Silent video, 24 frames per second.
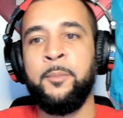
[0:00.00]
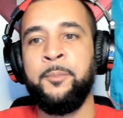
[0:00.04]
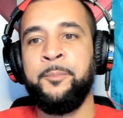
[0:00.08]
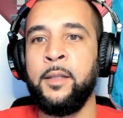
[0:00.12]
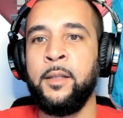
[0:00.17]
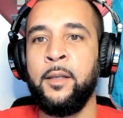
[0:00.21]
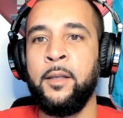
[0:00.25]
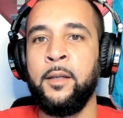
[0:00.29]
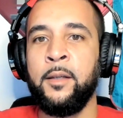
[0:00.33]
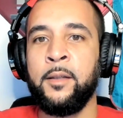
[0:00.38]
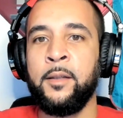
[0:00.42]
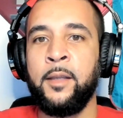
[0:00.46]

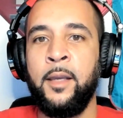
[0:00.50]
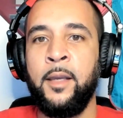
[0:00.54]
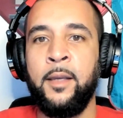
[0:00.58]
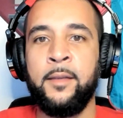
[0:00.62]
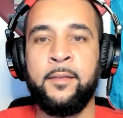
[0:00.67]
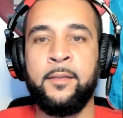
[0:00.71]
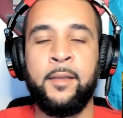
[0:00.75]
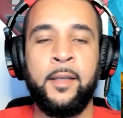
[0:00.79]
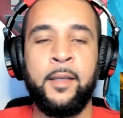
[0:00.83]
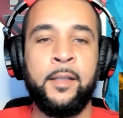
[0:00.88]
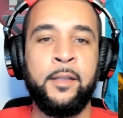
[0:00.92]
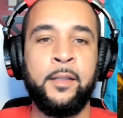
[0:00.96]
And
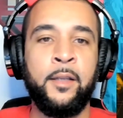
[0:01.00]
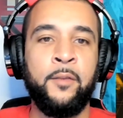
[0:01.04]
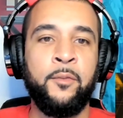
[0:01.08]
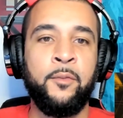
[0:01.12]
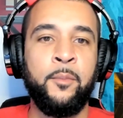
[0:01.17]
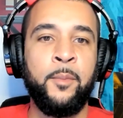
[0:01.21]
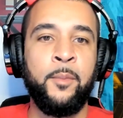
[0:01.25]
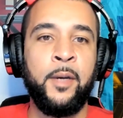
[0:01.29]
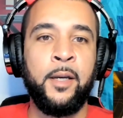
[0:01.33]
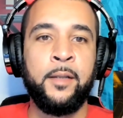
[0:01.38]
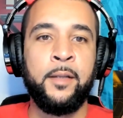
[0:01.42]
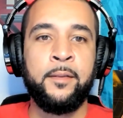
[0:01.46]
can't say enough
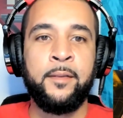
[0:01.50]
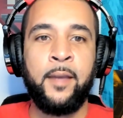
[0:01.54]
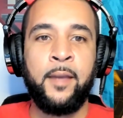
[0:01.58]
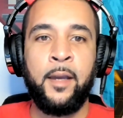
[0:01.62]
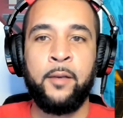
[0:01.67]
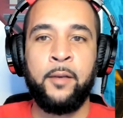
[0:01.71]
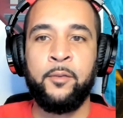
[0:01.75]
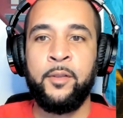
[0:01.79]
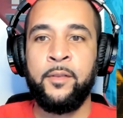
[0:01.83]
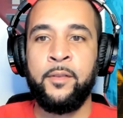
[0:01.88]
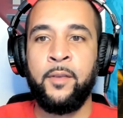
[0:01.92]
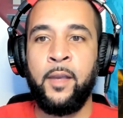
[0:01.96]
about
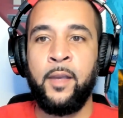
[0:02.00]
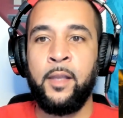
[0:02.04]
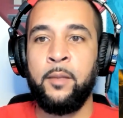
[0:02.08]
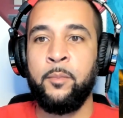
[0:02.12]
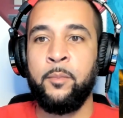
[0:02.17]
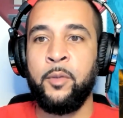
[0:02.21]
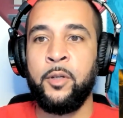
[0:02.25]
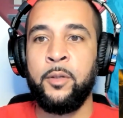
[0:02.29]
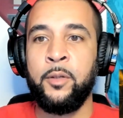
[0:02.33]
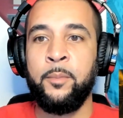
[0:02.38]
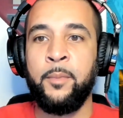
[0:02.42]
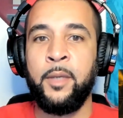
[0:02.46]
Tyrese
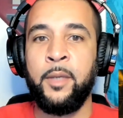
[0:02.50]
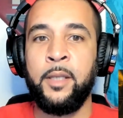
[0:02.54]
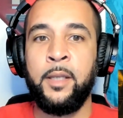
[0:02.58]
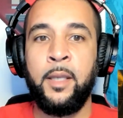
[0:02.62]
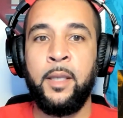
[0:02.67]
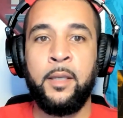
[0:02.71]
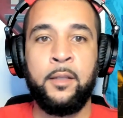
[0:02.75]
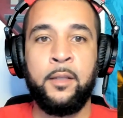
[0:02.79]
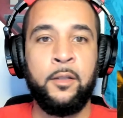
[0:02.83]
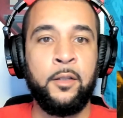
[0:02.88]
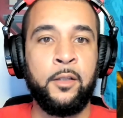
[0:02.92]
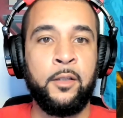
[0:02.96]
Halliburton, man.
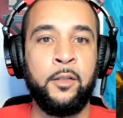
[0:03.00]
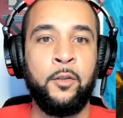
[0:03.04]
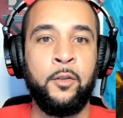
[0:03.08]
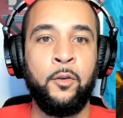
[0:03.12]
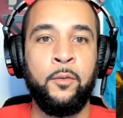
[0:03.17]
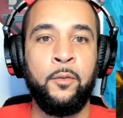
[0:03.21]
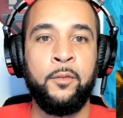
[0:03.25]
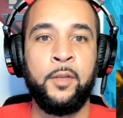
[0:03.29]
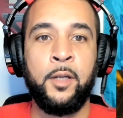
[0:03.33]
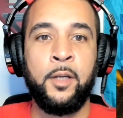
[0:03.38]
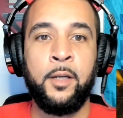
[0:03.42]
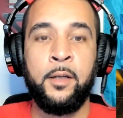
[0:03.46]
They cooking
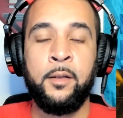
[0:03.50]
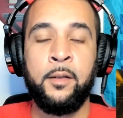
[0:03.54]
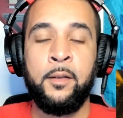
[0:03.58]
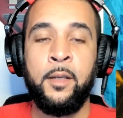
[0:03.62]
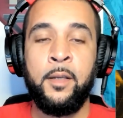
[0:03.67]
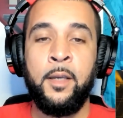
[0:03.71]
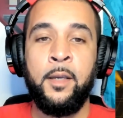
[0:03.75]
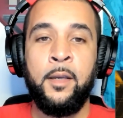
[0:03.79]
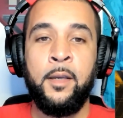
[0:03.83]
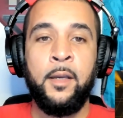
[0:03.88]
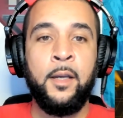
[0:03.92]
over there.